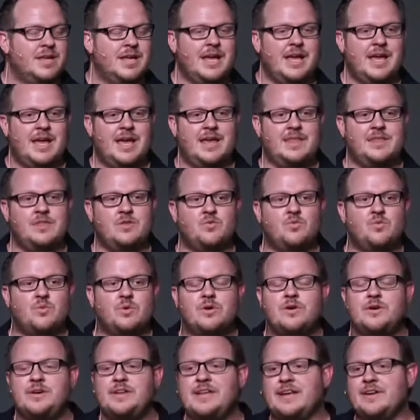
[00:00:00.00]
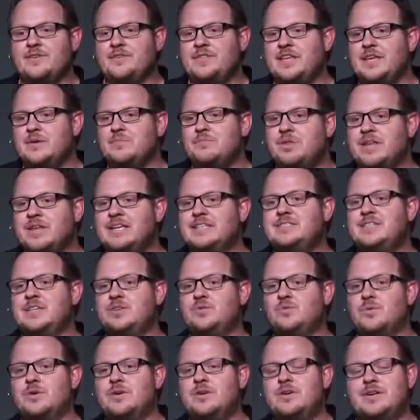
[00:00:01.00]
And the word here, the implanted
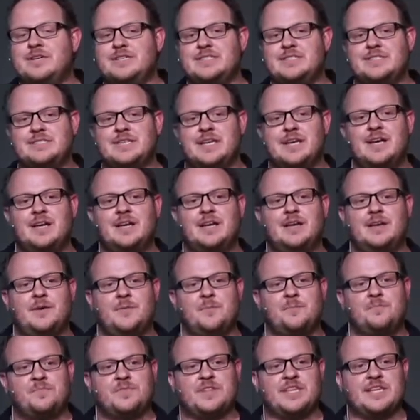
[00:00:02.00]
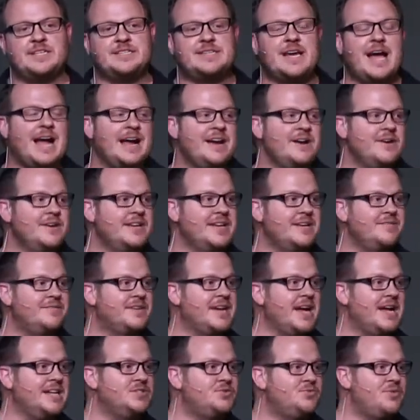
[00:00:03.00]
word, is the entirety of
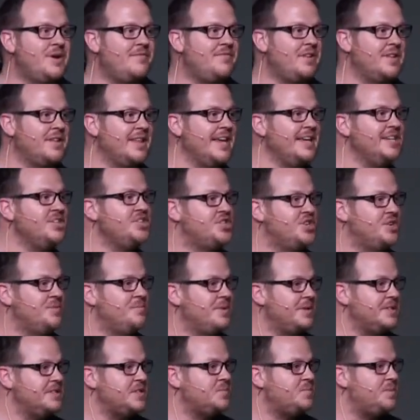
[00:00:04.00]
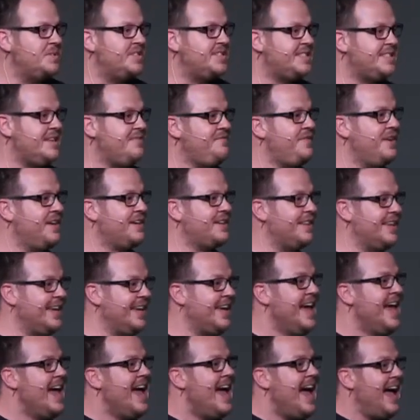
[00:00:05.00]
God's revelation, but specifically
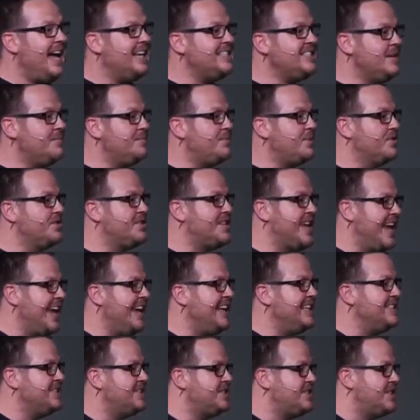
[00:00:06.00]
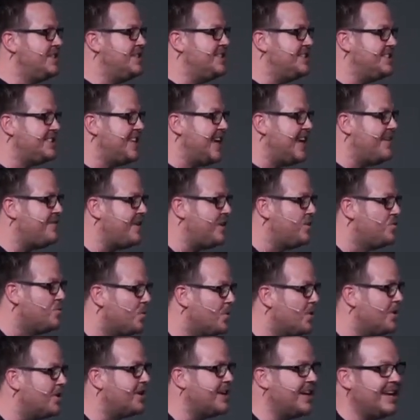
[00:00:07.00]
as it pertains to the saving
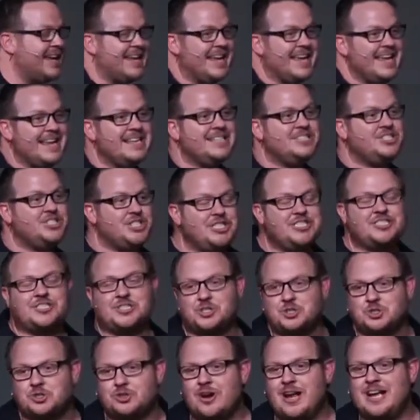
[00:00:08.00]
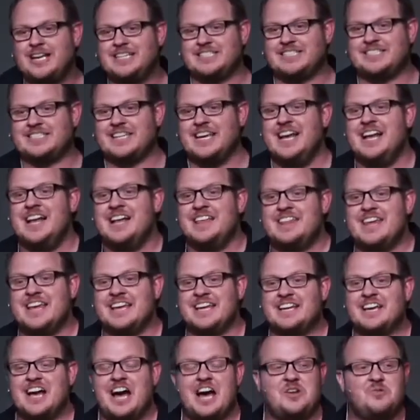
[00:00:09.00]
work in Jesus Christ, that
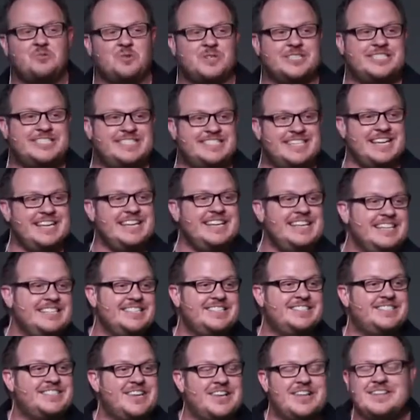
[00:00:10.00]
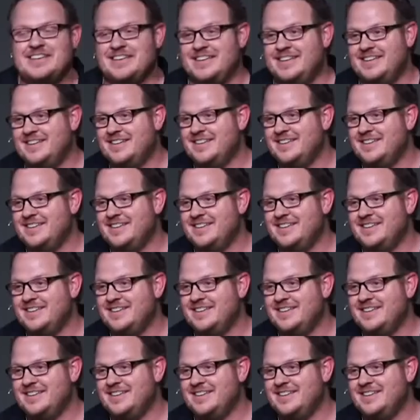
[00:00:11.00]
God would send his son.